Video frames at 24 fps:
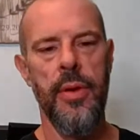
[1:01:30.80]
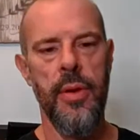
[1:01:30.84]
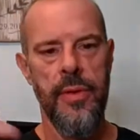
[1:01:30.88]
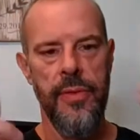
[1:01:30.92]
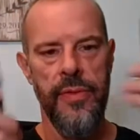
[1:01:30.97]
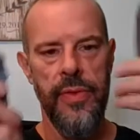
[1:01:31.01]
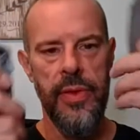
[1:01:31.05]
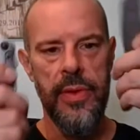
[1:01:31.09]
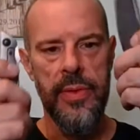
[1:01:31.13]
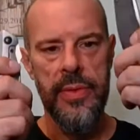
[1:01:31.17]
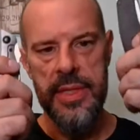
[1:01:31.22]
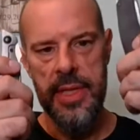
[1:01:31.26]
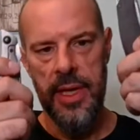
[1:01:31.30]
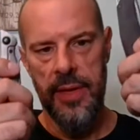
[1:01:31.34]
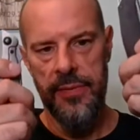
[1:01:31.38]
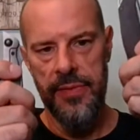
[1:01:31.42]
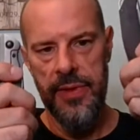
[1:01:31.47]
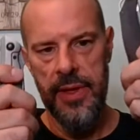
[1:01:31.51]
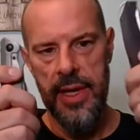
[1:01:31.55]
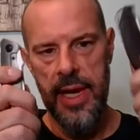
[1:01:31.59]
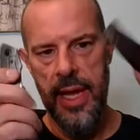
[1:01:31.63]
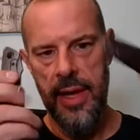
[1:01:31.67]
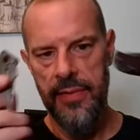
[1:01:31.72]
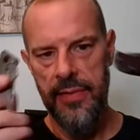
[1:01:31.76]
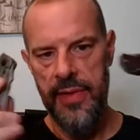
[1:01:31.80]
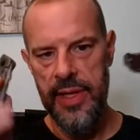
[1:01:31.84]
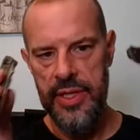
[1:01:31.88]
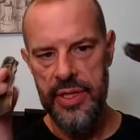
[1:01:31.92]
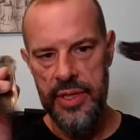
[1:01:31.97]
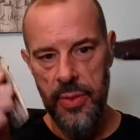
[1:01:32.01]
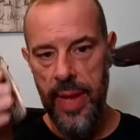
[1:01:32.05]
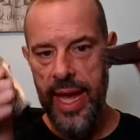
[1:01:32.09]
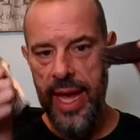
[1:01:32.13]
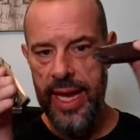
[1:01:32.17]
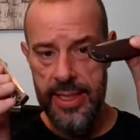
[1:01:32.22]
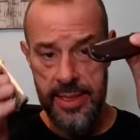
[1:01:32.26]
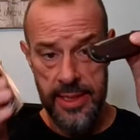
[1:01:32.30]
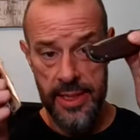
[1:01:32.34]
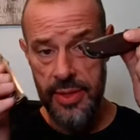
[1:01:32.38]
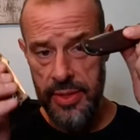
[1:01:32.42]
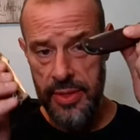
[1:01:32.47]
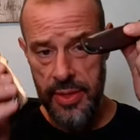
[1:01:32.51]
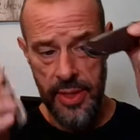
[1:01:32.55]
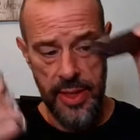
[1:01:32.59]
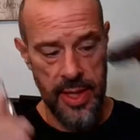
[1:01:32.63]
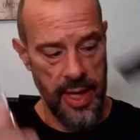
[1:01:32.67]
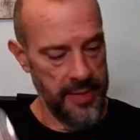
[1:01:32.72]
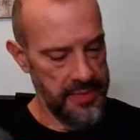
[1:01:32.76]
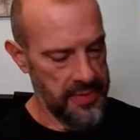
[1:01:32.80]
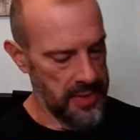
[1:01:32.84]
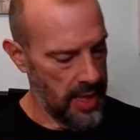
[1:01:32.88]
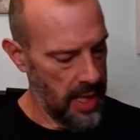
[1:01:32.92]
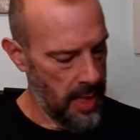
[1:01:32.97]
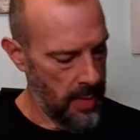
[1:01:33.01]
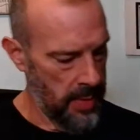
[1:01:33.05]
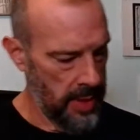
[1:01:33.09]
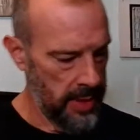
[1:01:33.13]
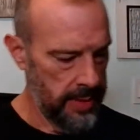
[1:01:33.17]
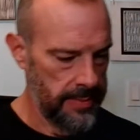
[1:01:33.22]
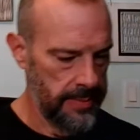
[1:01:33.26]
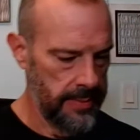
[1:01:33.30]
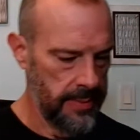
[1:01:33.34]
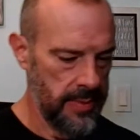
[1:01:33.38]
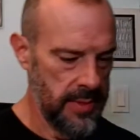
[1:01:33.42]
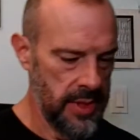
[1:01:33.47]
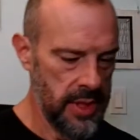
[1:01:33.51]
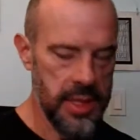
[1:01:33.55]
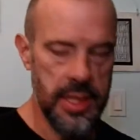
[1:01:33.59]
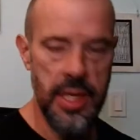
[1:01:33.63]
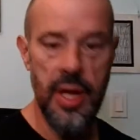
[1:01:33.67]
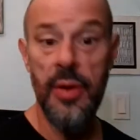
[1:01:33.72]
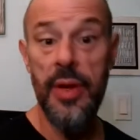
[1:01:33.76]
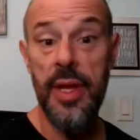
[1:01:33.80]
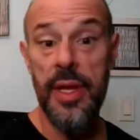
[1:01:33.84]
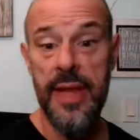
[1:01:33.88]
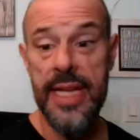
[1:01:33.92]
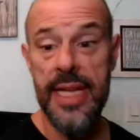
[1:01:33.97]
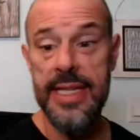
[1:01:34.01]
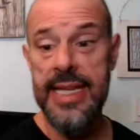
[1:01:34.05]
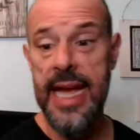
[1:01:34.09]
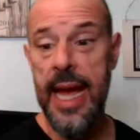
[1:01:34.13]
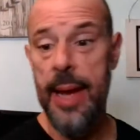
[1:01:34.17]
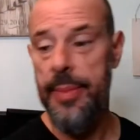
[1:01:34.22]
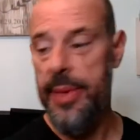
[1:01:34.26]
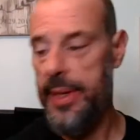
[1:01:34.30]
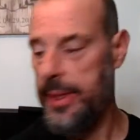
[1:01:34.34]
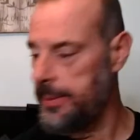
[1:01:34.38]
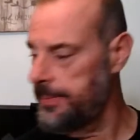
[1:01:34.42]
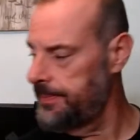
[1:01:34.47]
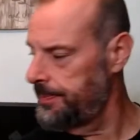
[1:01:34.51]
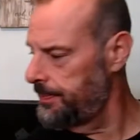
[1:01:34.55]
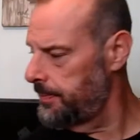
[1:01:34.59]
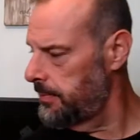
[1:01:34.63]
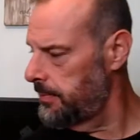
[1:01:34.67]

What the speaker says: are reviews of these two excellent 2U knives are coming. Just know that that's happening.